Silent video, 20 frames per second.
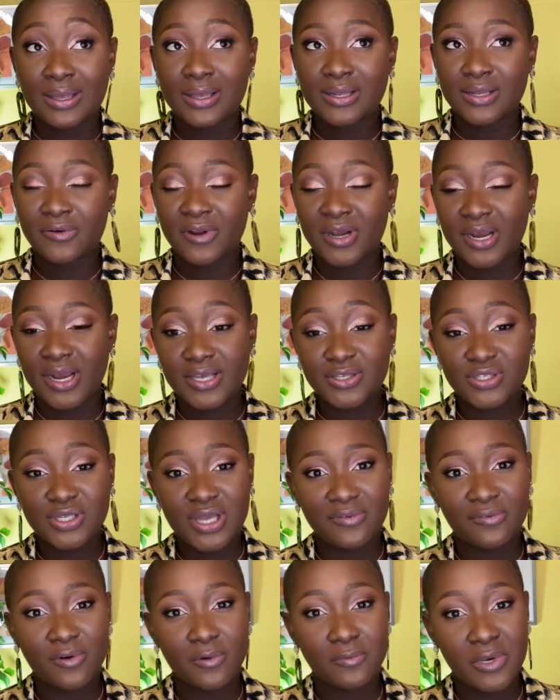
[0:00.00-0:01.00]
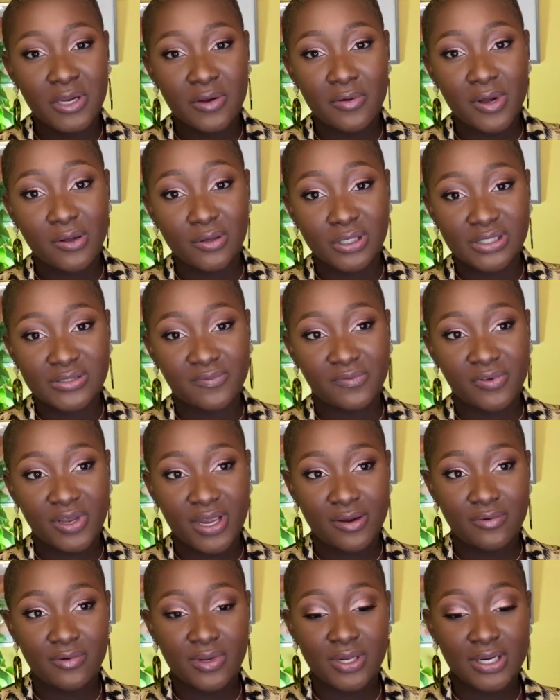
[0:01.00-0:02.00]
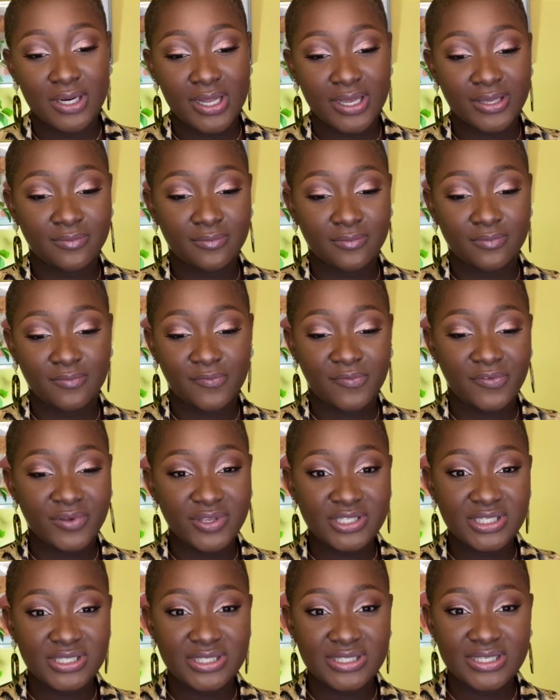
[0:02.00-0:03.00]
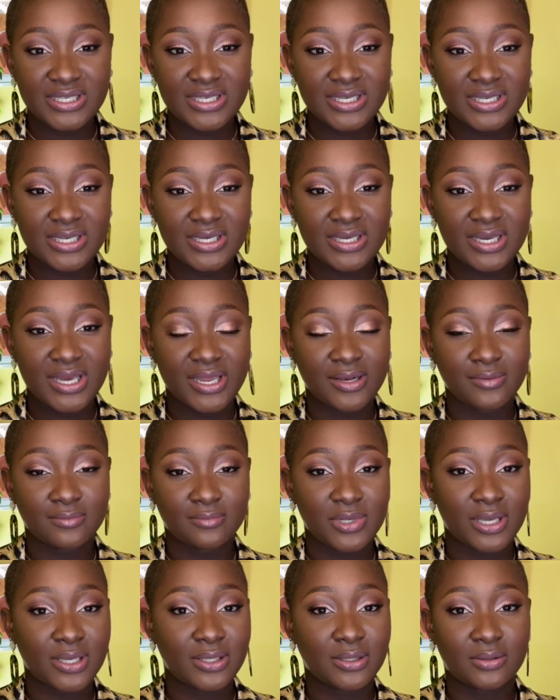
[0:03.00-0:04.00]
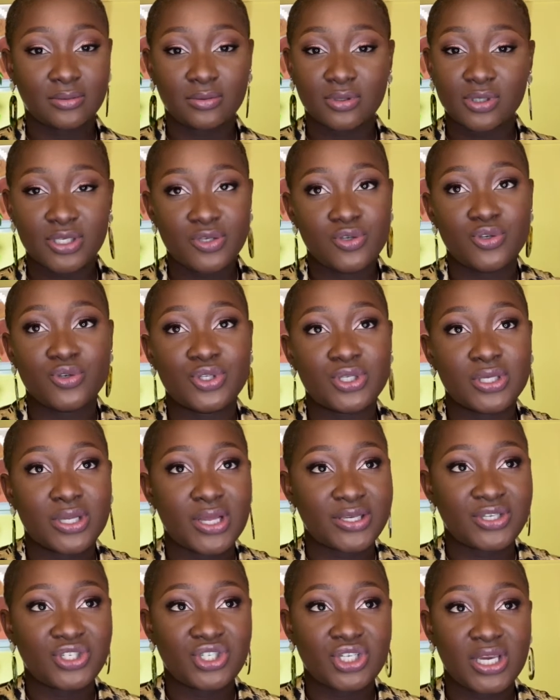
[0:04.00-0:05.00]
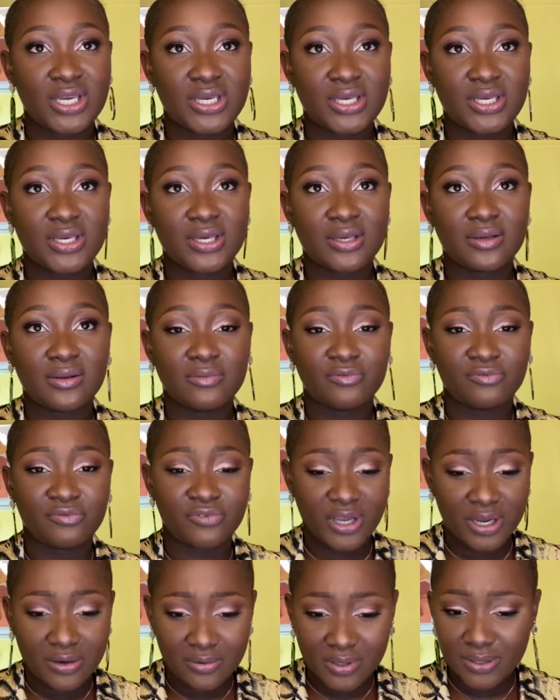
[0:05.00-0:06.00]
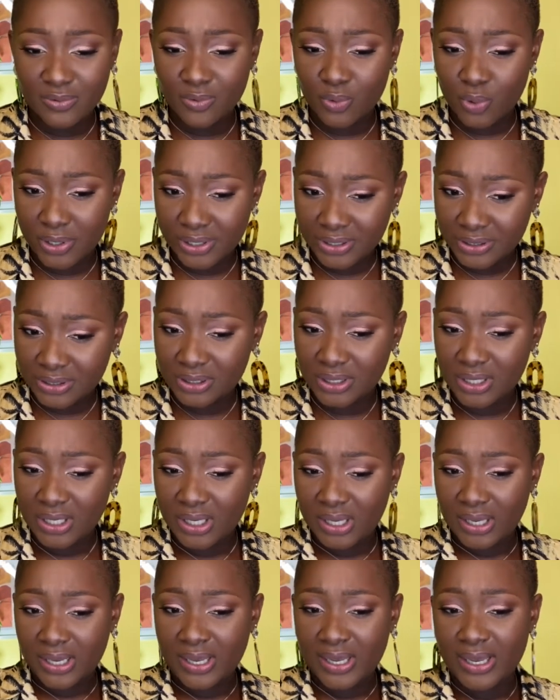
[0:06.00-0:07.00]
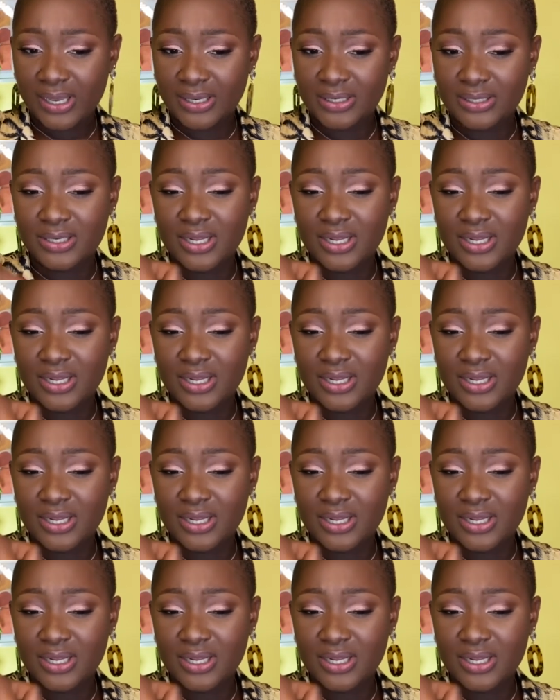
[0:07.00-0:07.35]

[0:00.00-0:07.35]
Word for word: The one that I used to have from Neewer was very like fidgety, and like it used to like shake very quick, and